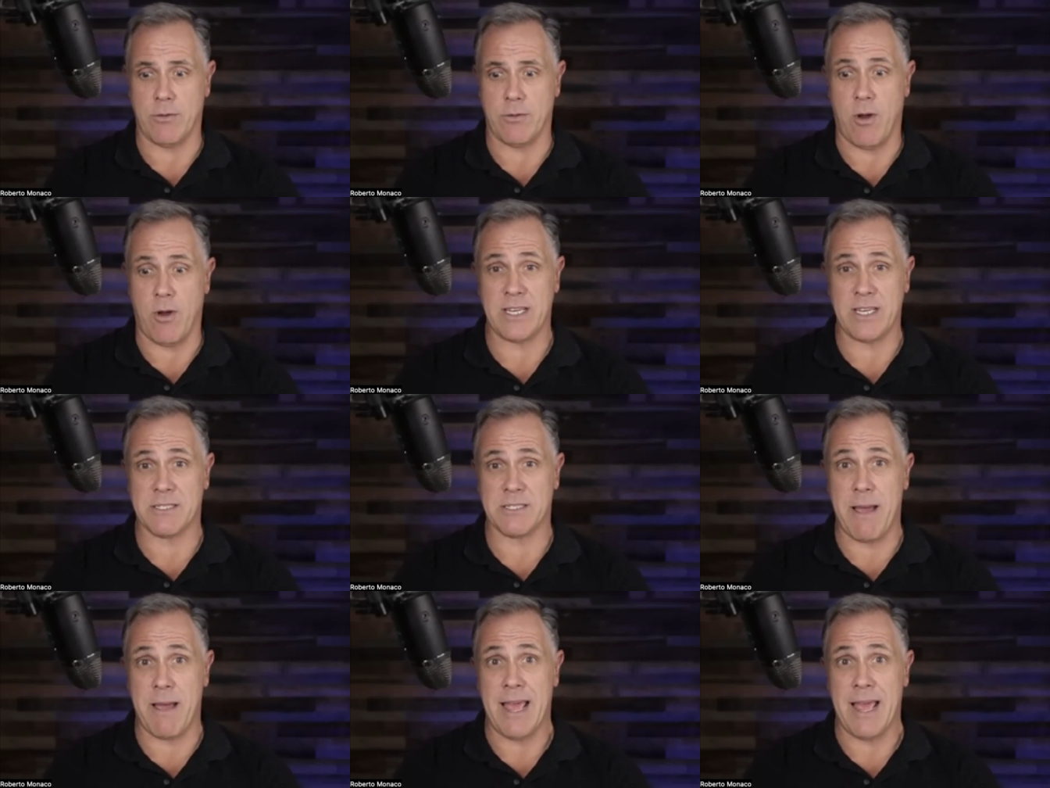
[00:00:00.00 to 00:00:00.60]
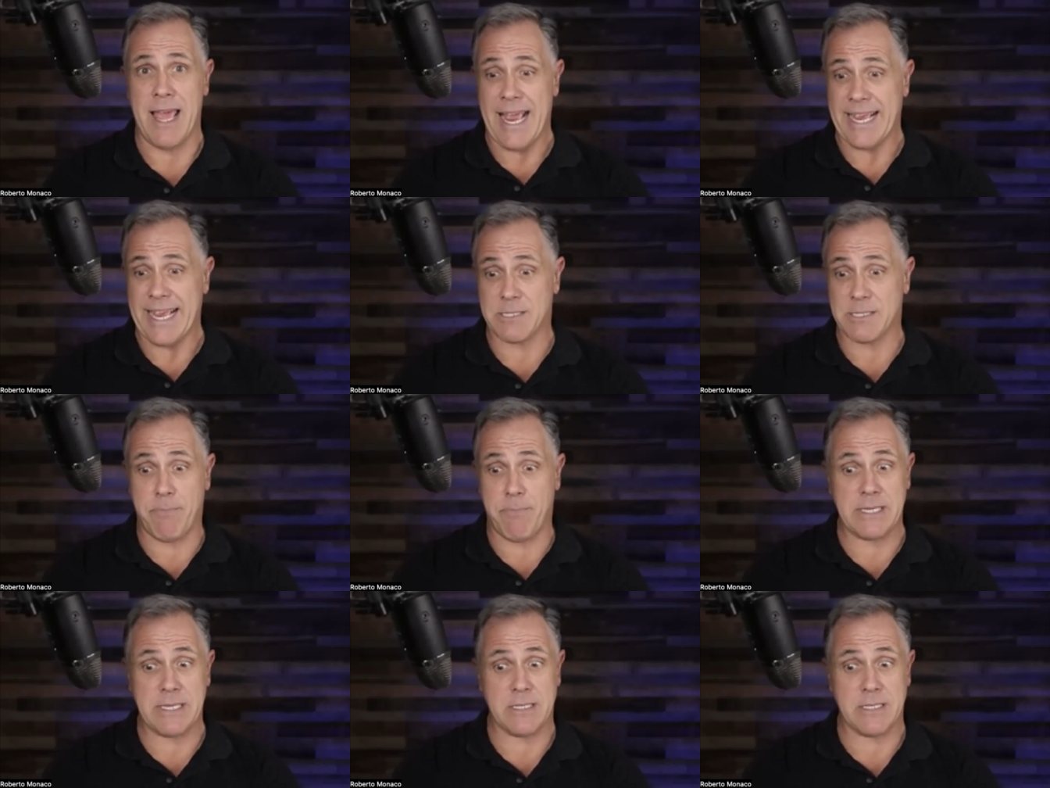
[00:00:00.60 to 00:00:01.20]
Not his ma- his
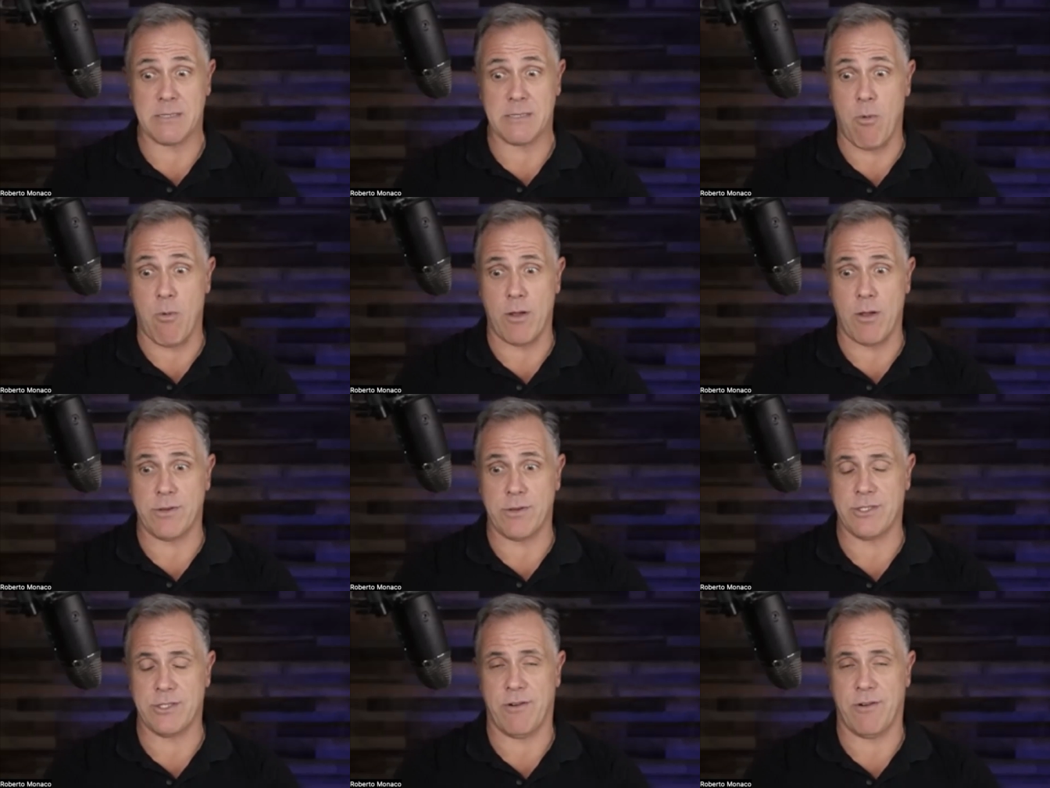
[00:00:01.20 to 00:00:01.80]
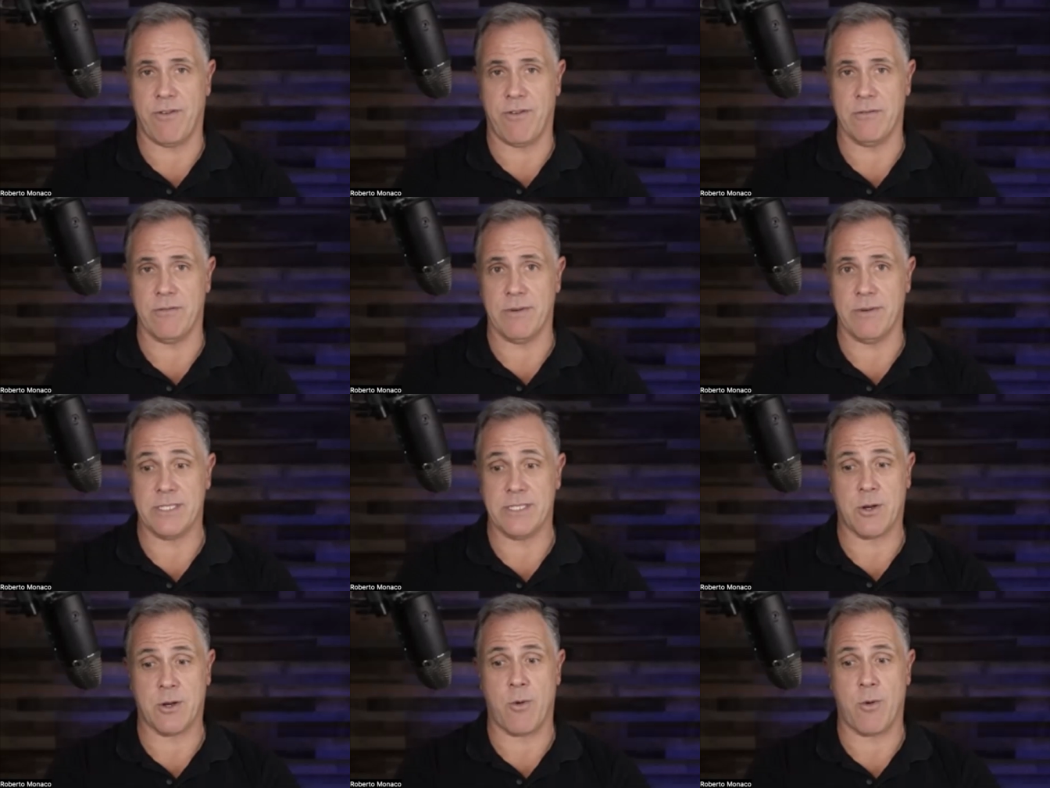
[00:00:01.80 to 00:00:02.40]
business model is different.
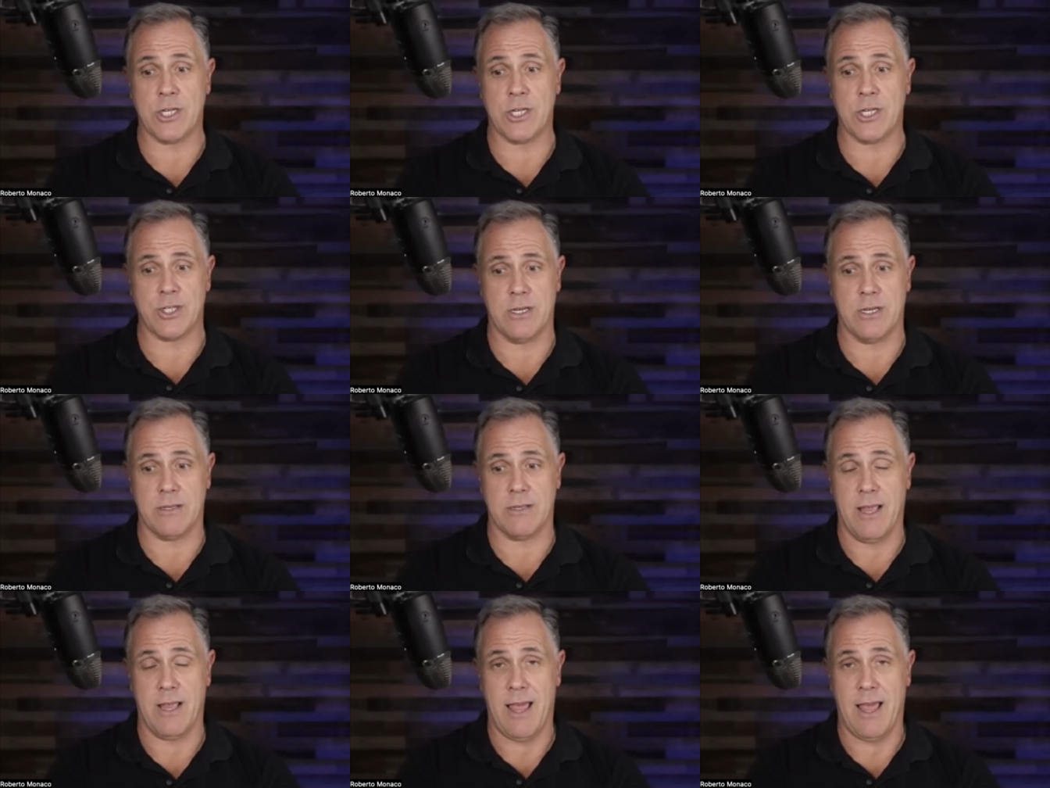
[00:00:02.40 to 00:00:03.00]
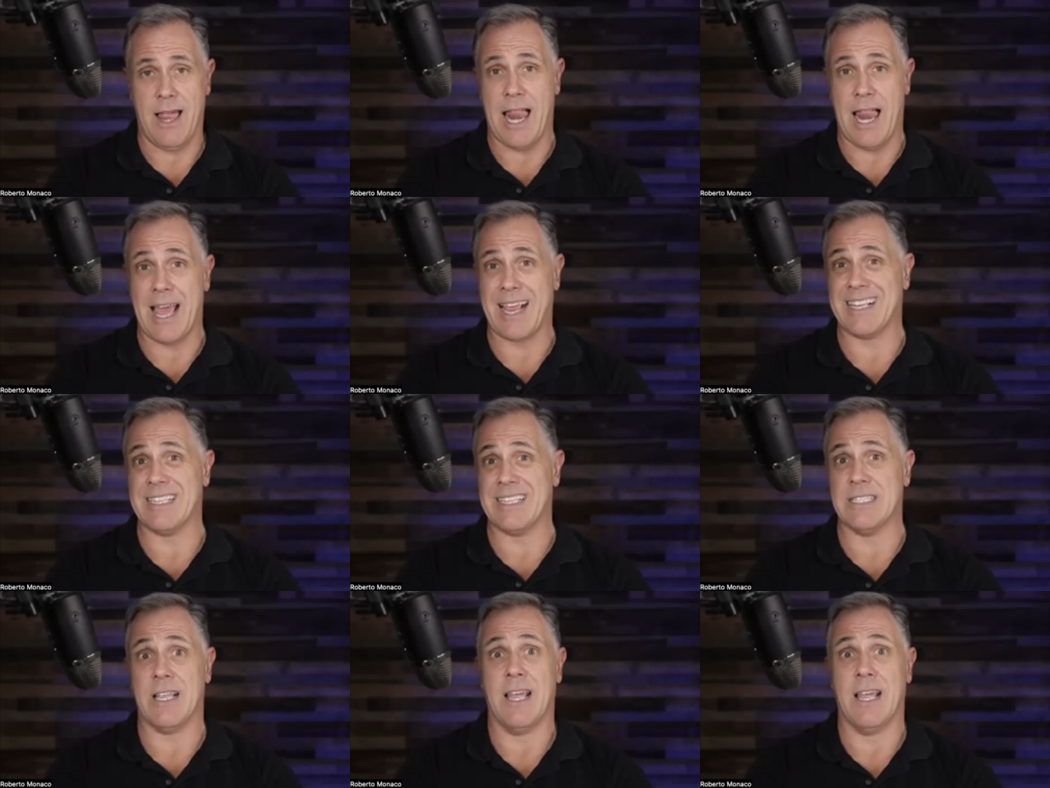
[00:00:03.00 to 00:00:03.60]
He's crushing it, like
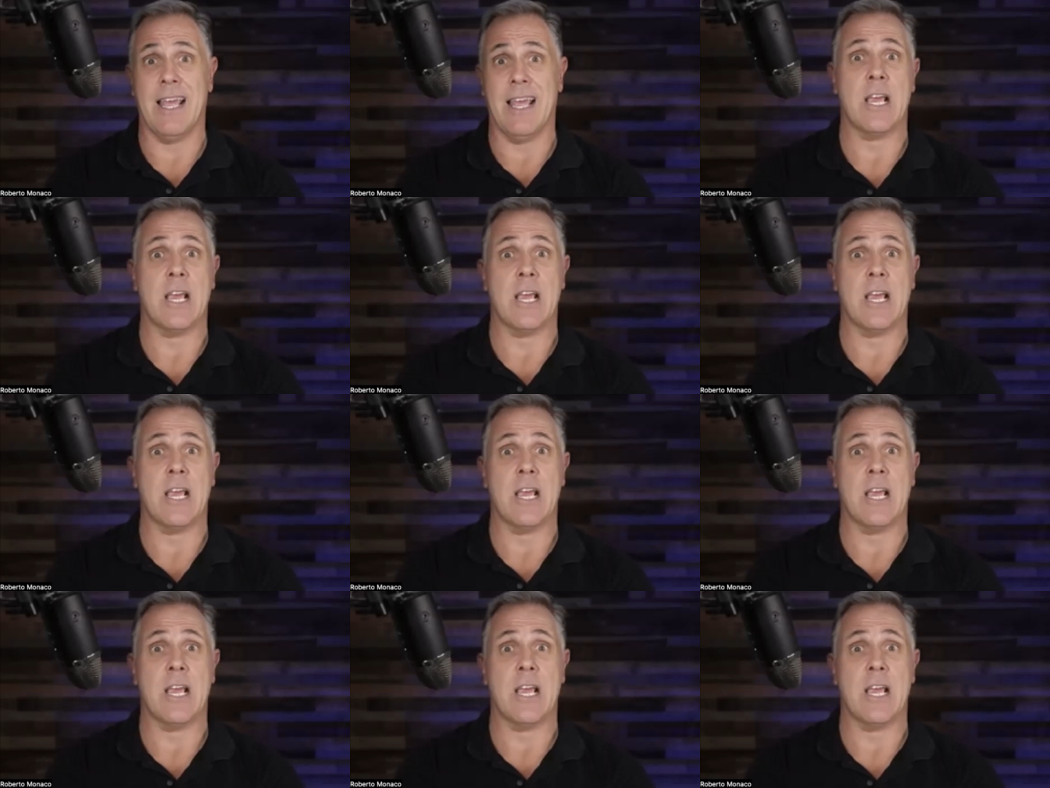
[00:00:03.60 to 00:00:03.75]
mm-hmm.